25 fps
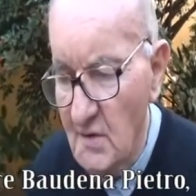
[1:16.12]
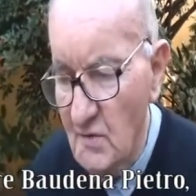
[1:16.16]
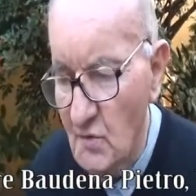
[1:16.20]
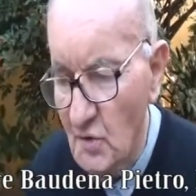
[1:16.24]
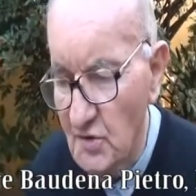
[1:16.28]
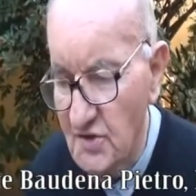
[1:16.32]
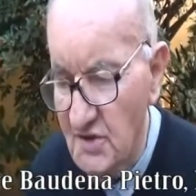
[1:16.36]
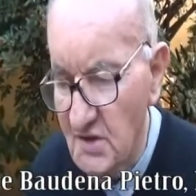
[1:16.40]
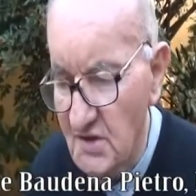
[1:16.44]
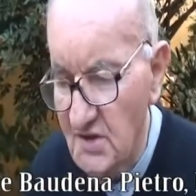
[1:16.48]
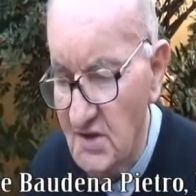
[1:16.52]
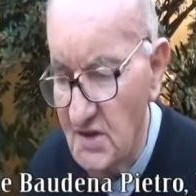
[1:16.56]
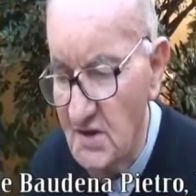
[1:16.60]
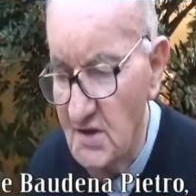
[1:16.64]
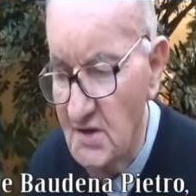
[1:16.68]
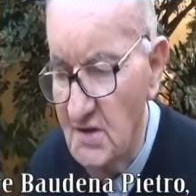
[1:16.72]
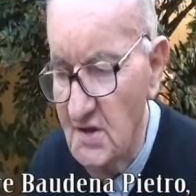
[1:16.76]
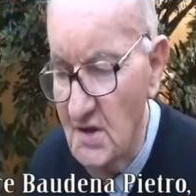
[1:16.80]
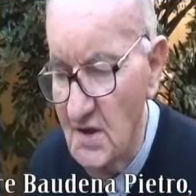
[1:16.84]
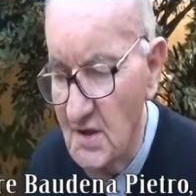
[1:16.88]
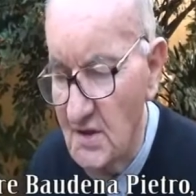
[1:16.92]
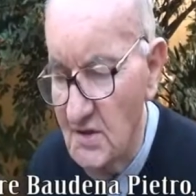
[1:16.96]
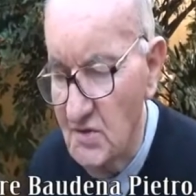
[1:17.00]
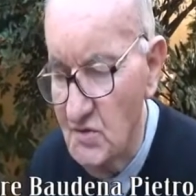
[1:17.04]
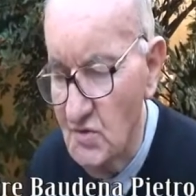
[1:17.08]
what he
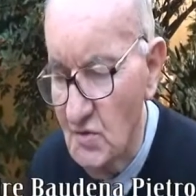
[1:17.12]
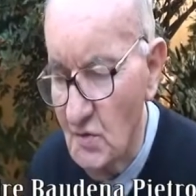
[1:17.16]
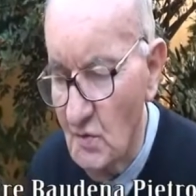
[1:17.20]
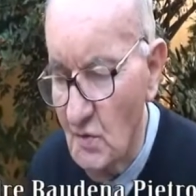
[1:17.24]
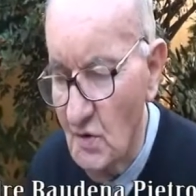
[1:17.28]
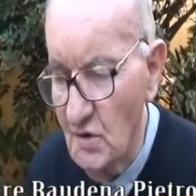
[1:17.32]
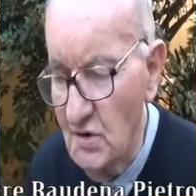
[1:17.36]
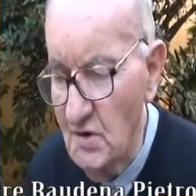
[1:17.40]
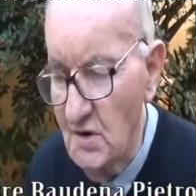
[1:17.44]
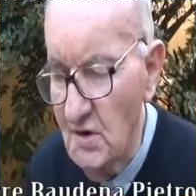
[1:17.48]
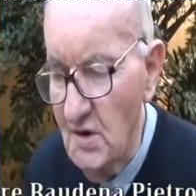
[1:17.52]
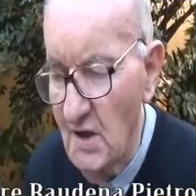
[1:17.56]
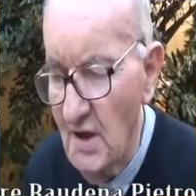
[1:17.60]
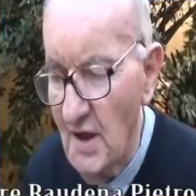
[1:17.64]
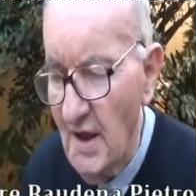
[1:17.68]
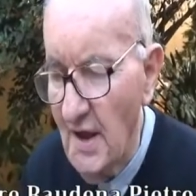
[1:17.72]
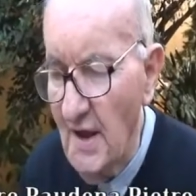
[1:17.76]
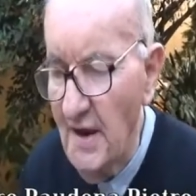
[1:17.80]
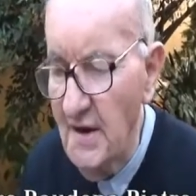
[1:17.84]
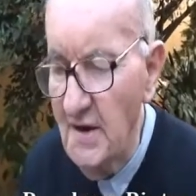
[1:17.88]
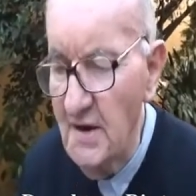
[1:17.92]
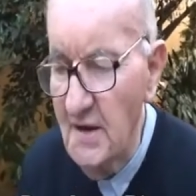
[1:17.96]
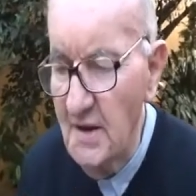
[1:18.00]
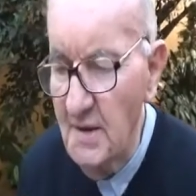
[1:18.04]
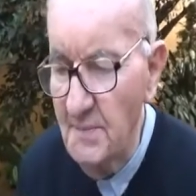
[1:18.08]
did and so on,
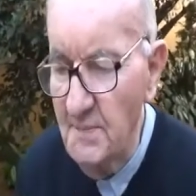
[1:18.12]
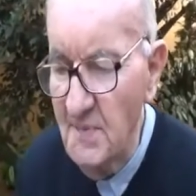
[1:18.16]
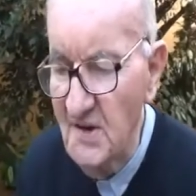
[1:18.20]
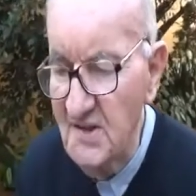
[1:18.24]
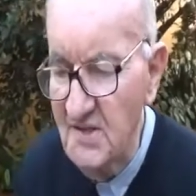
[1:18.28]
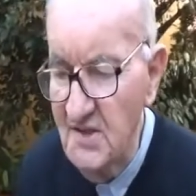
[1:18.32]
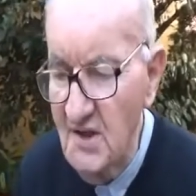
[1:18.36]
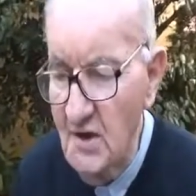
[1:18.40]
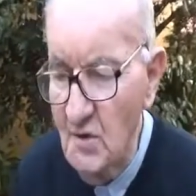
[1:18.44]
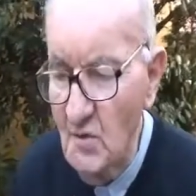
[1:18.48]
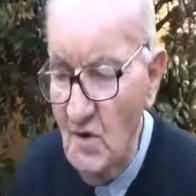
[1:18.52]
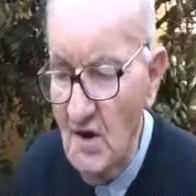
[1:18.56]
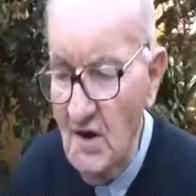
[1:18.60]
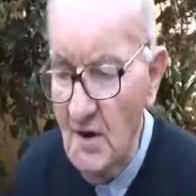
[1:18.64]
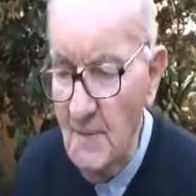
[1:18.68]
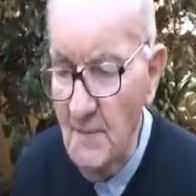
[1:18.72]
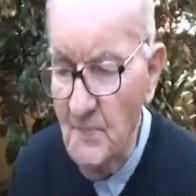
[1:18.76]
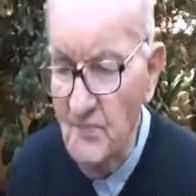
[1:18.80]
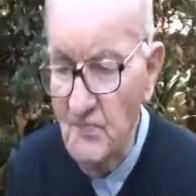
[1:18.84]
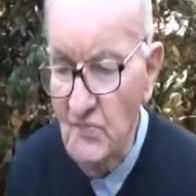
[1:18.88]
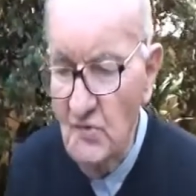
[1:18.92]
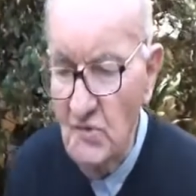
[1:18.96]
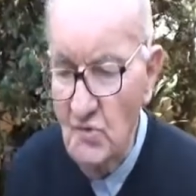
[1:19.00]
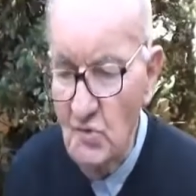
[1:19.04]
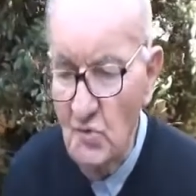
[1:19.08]
and in particular
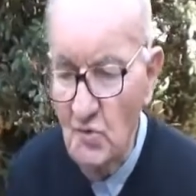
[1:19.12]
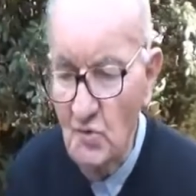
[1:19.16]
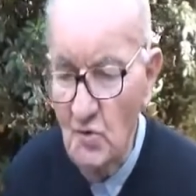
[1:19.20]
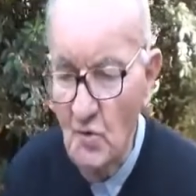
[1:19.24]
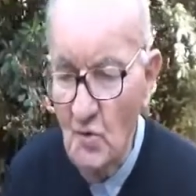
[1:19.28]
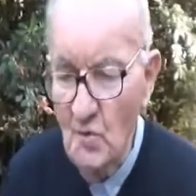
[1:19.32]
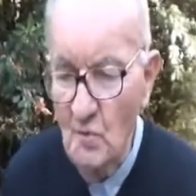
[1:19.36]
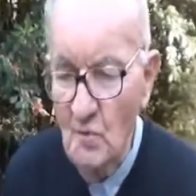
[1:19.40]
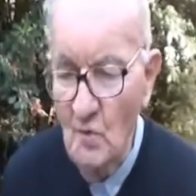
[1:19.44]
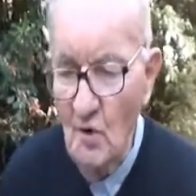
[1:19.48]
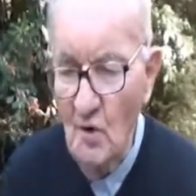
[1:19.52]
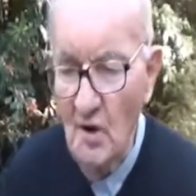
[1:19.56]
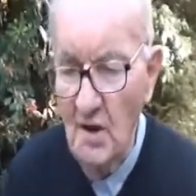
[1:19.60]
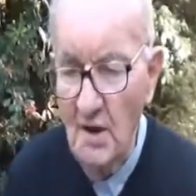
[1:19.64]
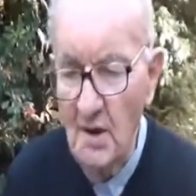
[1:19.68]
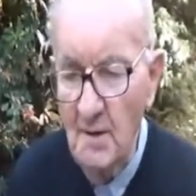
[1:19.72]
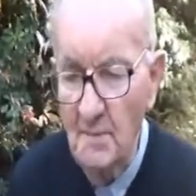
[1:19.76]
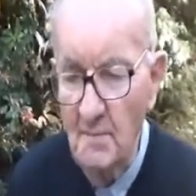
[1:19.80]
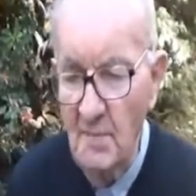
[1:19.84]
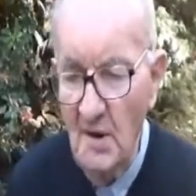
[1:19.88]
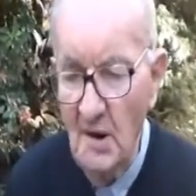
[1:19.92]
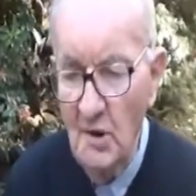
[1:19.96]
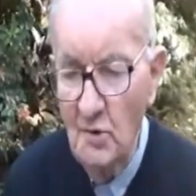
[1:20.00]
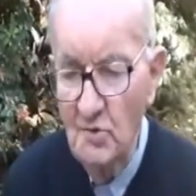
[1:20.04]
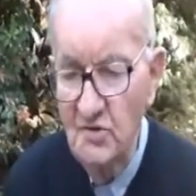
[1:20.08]
to know more
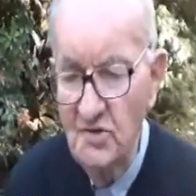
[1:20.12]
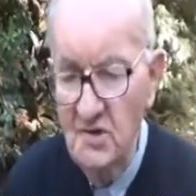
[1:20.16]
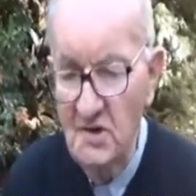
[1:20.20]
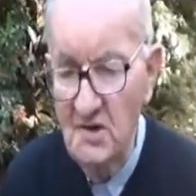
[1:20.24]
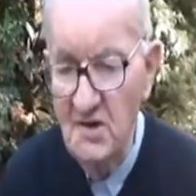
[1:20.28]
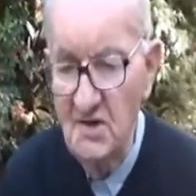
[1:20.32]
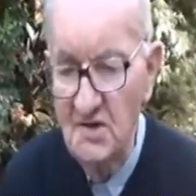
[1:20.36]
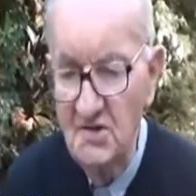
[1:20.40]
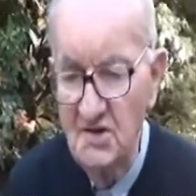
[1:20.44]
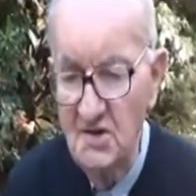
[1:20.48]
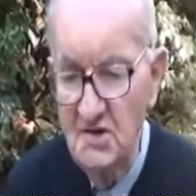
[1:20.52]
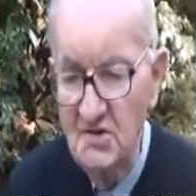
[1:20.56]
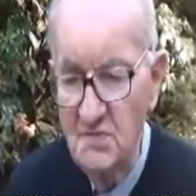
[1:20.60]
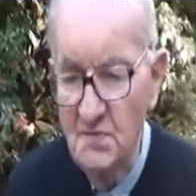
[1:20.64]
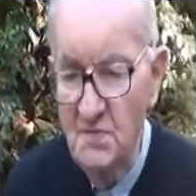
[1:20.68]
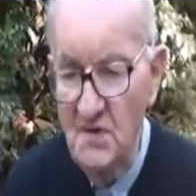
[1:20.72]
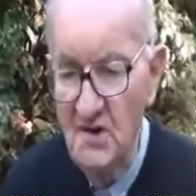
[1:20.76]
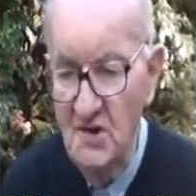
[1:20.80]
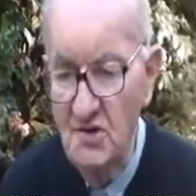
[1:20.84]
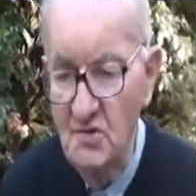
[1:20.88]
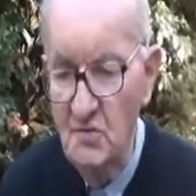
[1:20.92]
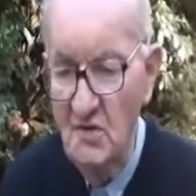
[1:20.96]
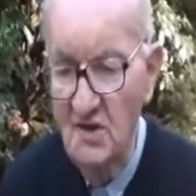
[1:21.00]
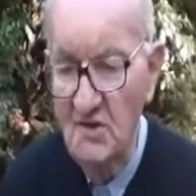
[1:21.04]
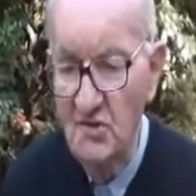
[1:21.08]
about his
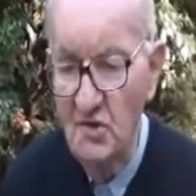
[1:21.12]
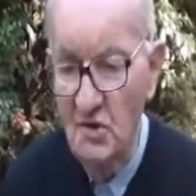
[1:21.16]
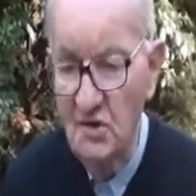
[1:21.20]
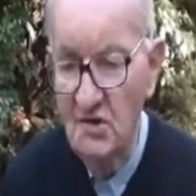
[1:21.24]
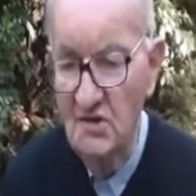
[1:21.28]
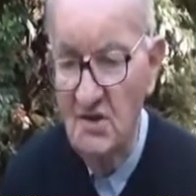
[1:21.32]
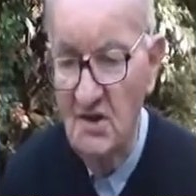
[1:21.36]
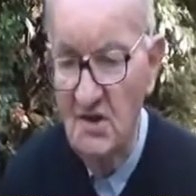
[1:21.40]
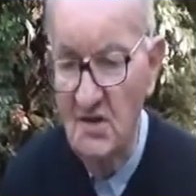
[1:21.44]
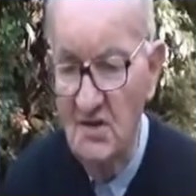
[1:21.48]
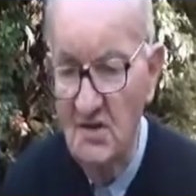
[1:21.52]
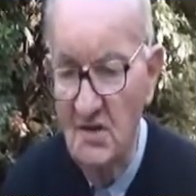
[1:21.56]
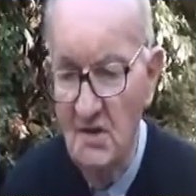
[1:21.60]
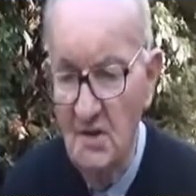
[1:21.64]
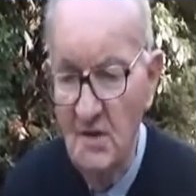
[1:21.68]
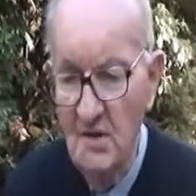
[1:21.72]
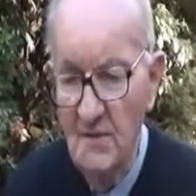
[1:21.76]
spiritual doctrine,